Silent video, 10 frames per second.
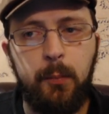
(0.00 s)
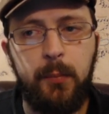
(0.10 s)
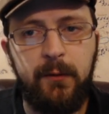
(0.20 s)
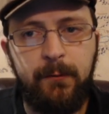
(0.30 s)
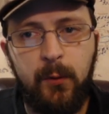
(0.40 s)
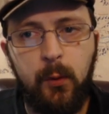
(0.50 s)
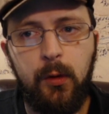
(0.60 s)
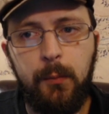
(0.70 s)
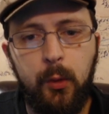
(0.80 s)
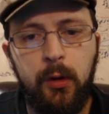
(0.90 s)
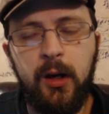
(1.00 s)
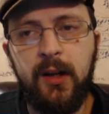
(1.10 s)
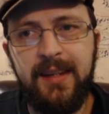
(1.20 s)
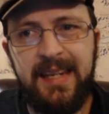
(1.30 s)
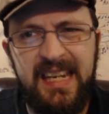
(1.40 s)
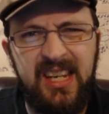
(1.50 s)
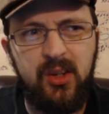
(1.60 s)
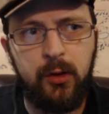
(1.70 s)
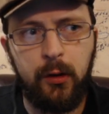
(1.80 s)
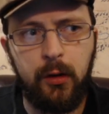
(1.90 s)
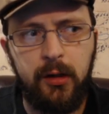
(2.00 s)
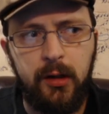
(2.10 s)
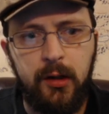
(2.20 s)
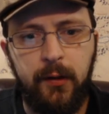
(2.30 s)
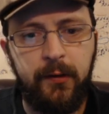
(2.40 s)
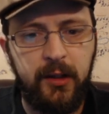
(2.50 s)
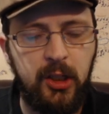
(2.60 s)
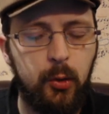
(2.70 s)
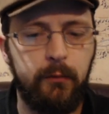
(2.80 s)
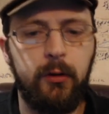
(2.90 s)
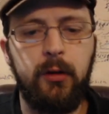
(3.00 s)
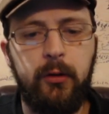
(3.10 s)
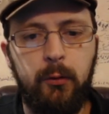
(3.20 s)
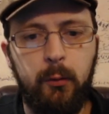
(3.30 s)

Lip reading: before Morgoth entered the universe,